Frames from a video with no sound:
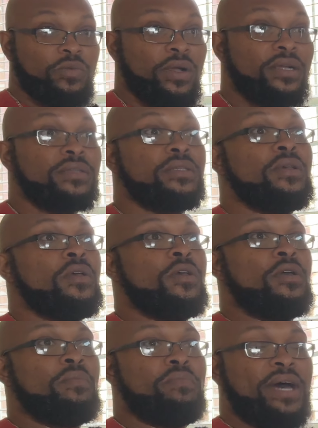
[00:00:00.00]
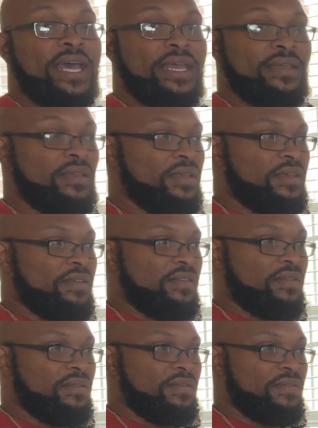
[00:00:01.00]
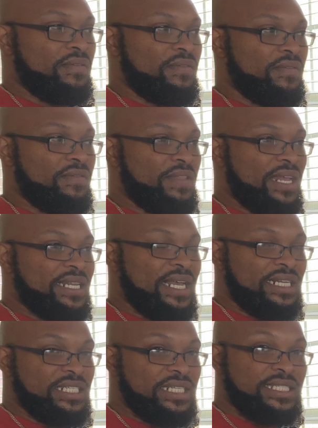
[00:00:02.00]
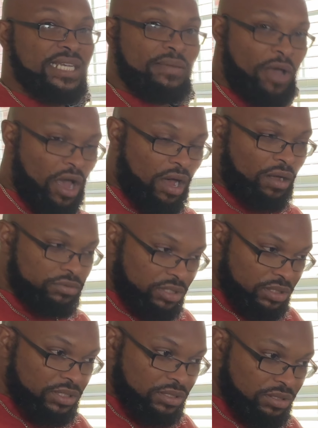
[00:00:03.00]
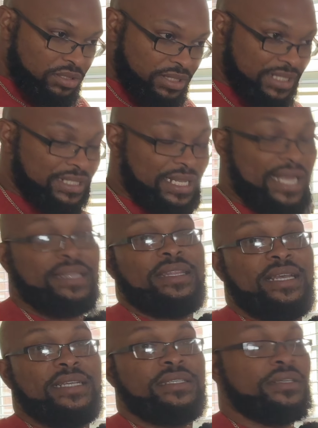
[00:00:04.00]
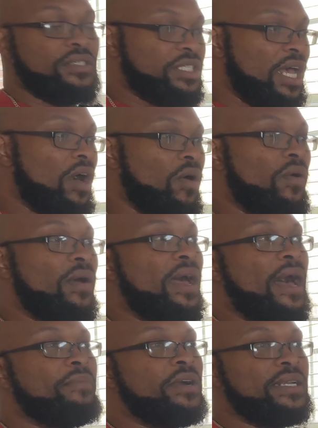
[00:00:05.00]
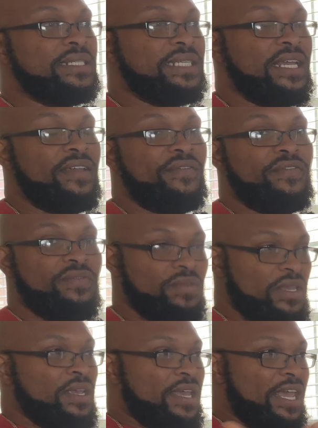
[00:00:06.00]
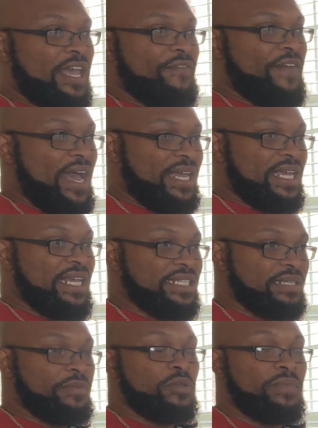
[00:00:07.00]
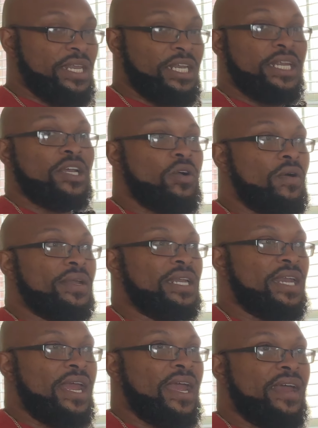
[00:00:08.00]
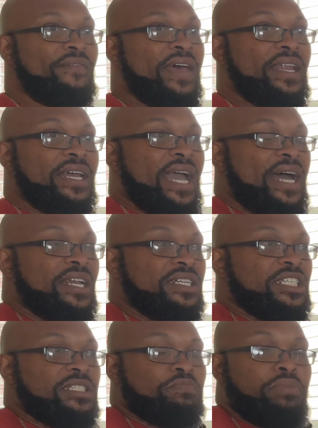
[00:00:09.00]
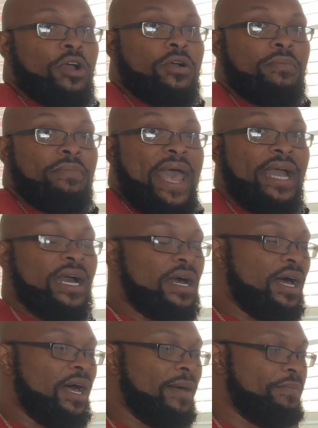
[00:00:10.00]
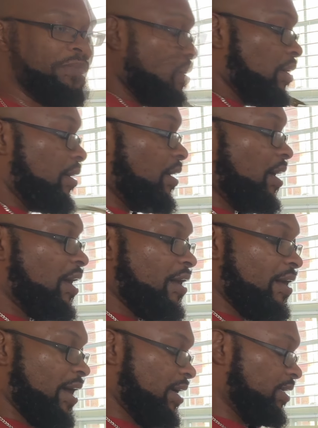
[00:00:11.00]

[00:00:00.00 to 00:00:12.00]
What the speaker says: works, but they didn't just seem all just like this. So I'm going to see if I can get some humidity going in there, if that'll kind of just perk them back up. All right,